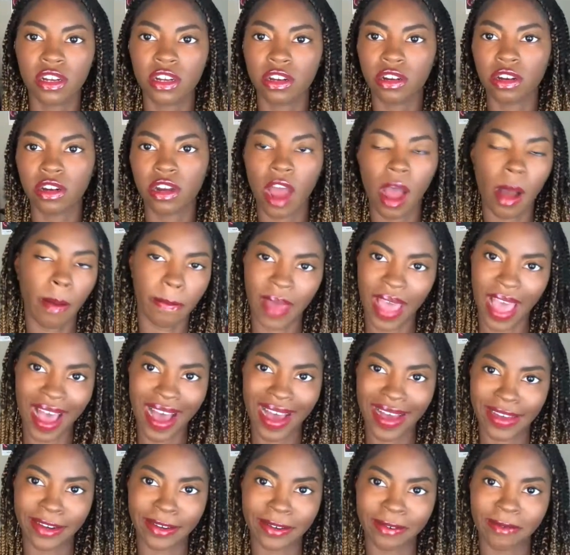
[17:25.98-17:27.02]
Not
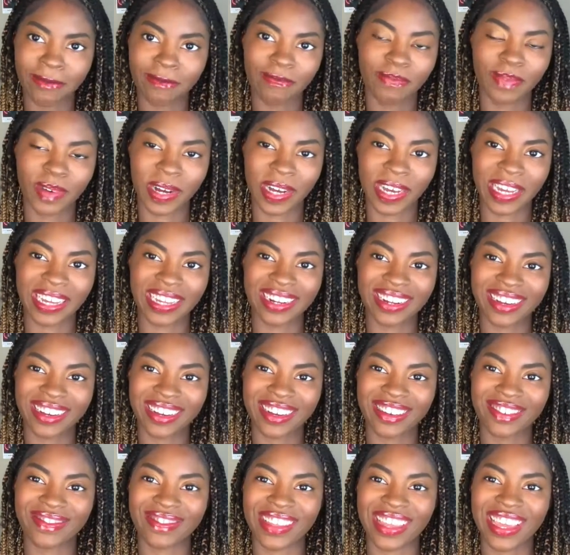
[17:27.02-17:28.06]
bad, but
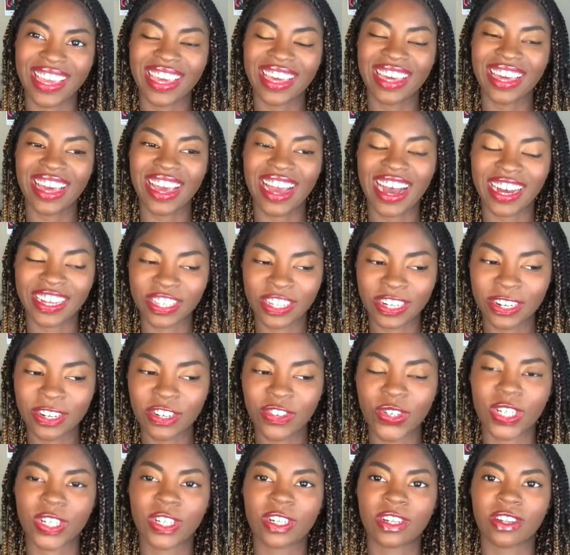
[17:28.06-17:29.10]
as a
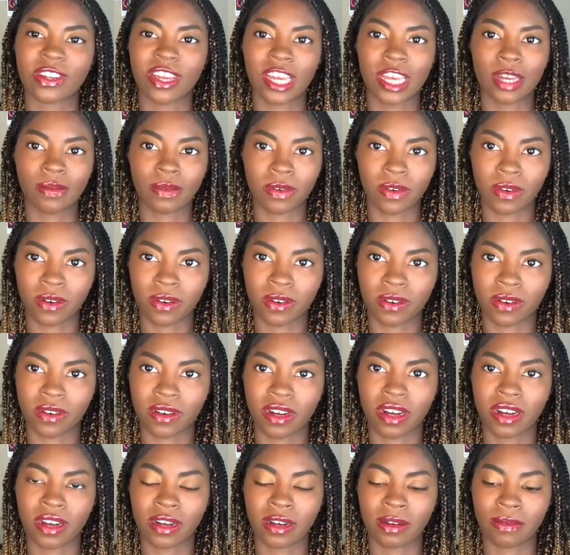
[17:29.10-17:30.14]
nutrition label,
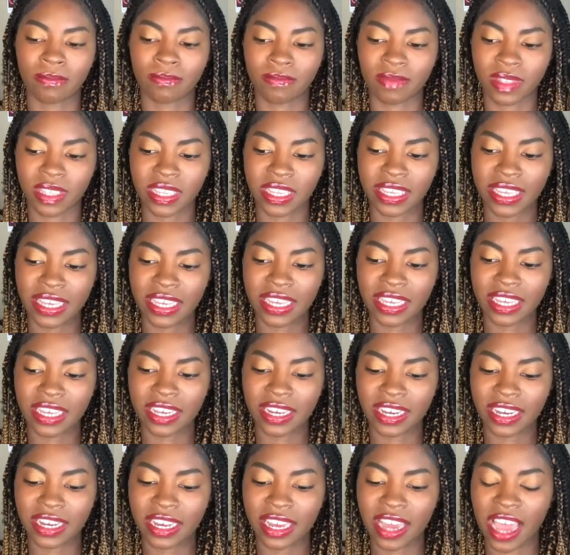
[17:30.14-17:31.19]

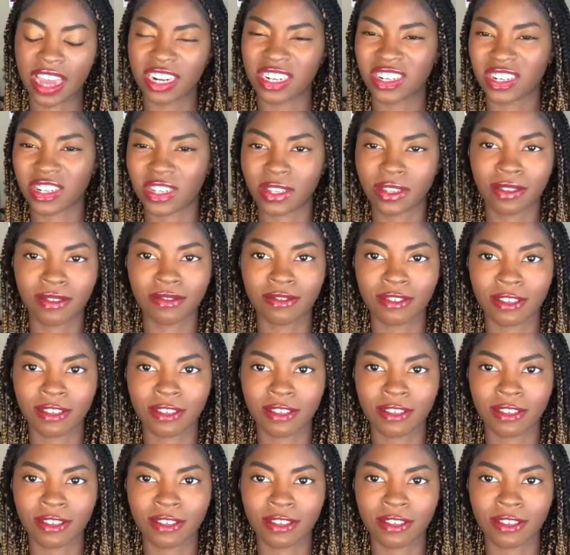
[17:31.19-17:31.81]
it kind of just,